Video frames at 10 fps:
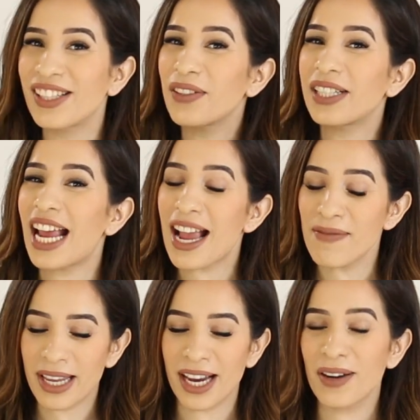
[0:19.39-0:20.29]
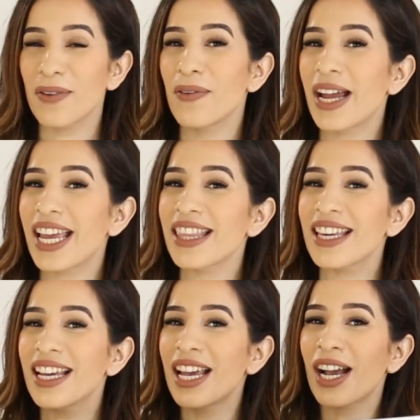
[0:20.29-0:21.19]
So today I'm here with
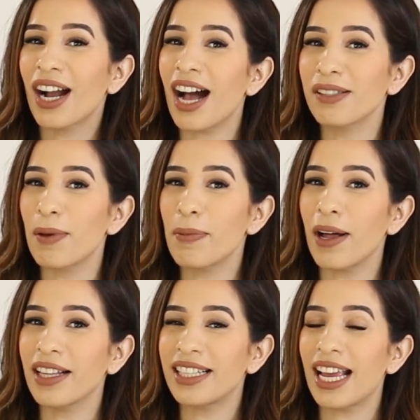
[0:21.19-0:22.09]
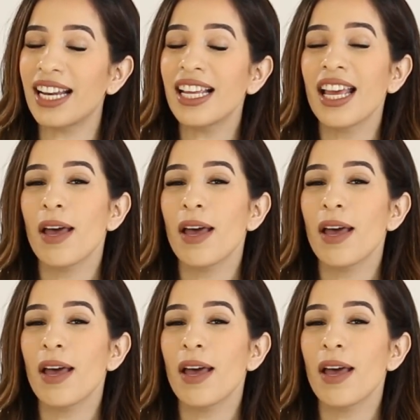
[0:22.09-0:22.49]
Cosmopolitan.